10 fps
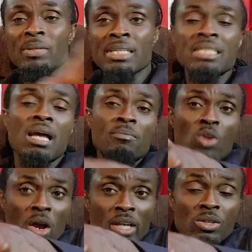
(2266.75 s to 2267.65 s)
Yet I'm
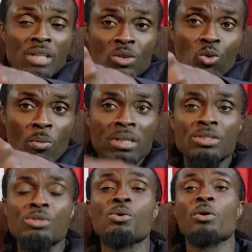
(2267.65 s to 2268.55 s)
talking to that woman
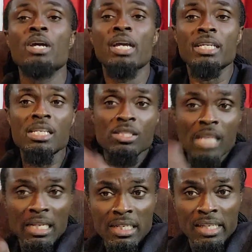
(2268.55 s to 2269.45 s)
too. Yes,
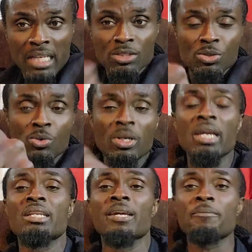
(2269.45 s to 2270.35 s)
that yes, you
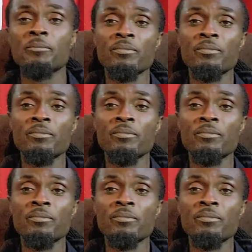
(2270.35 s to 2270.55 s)
lady.